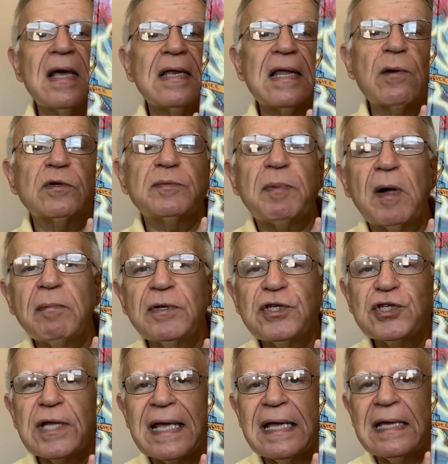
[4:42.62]
Now, it was
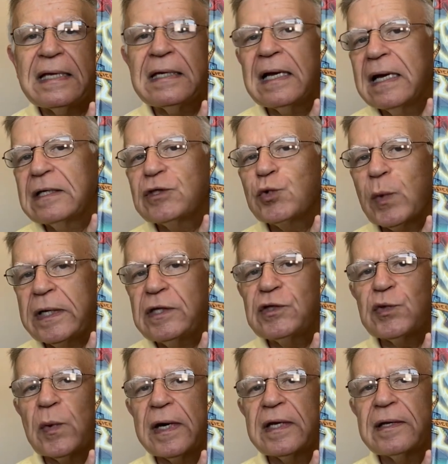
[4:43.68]
published in
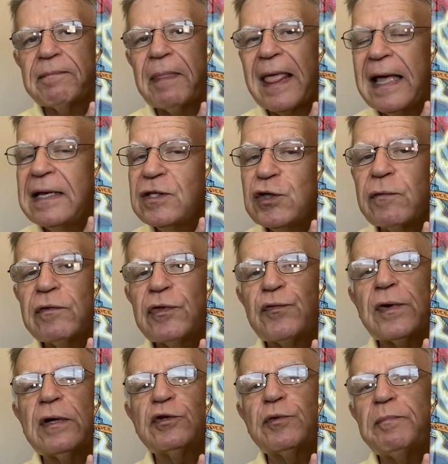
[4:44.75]
2020, and it's over
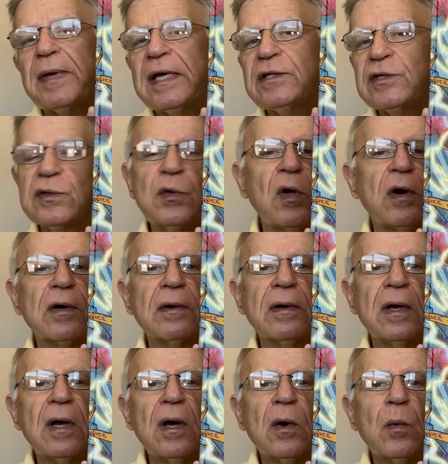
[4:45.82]
300 pages long,
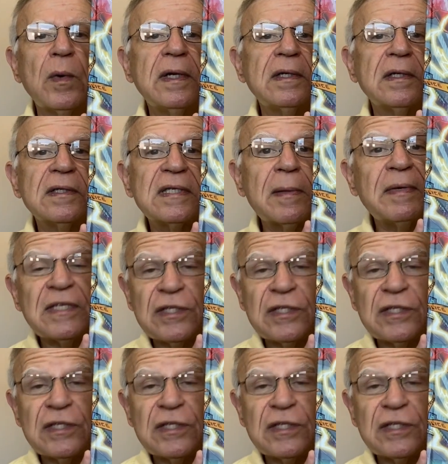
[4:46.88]
with some